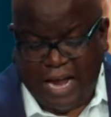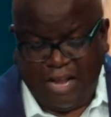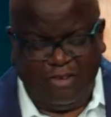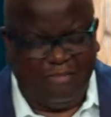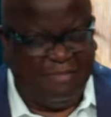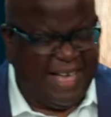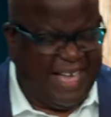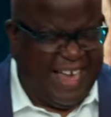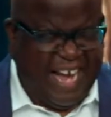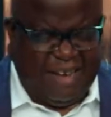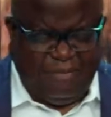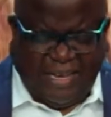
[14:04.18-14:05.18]
and your
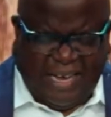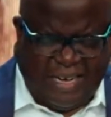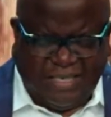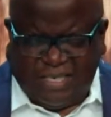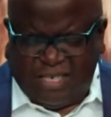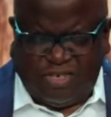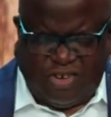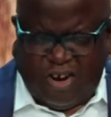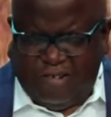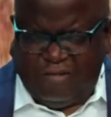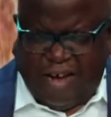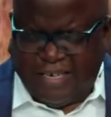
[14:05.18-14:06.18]
mind begins to
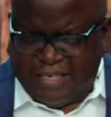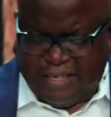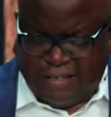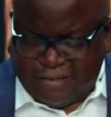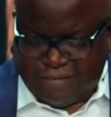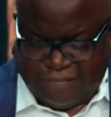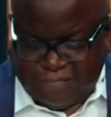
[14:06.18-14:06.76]
start racing,